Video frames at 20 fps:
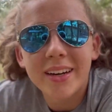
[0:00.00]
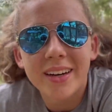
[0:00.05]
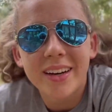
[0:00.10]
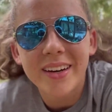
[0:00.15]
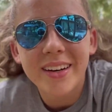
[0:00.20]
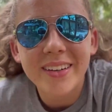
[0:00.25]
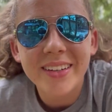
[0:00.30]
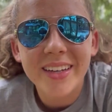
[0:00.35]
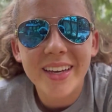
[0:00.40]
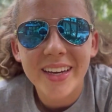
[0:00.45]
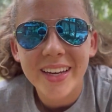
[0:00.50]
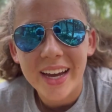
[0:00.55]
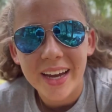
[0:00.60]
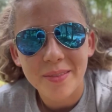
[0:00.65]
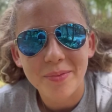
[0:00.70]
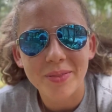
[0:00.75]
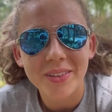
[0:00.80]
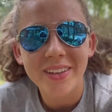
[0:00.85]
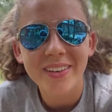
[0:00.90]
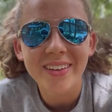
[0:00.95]
Okay guys,
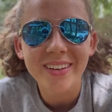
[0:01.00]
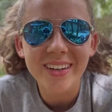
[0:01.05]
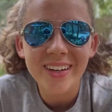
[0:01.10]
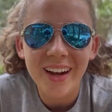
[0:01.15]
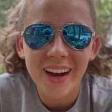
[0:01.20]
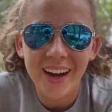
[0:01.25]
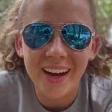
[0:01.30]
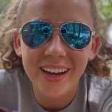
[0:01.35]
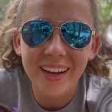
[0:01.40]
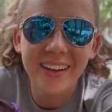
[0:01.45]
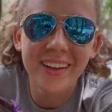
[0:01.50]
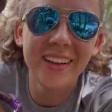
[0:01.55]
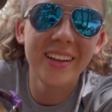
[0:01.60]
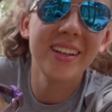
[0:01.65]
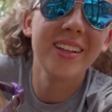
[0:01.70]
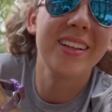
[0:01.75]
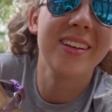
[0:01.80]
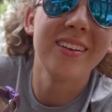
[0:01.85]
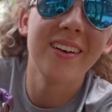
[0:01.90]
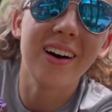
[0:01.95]
believe it or not,
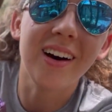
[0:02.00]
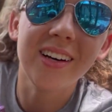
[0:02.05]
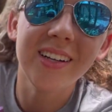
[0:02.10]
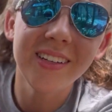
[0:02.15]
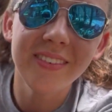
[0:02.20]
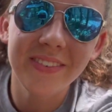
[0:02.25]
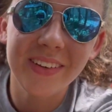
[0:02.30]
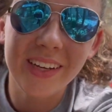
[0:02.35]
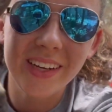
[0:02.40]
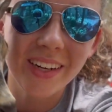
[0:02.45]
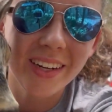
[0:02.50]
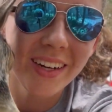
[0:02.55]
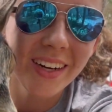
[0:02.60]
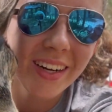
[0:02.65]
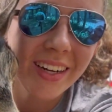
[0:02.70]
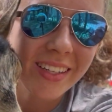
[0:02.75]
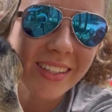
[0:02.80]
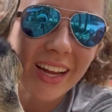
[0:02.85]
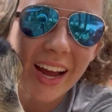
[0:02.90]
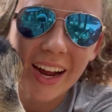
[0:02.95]
little Olive here
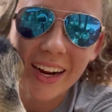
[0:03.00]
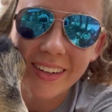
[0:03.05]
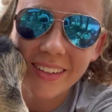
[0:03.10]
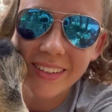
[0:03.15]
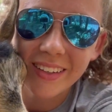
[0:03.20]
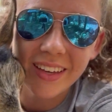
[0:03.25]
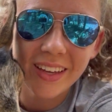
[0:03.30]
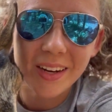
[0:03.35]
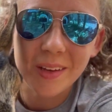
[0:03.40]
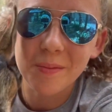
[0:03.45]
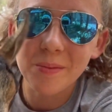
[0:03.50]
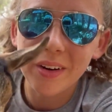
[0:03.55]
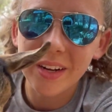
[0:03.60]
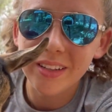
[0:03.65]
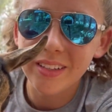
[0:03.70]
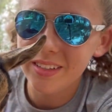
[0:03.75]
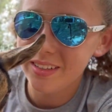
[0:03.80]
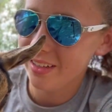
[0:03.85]
is actually getting bred this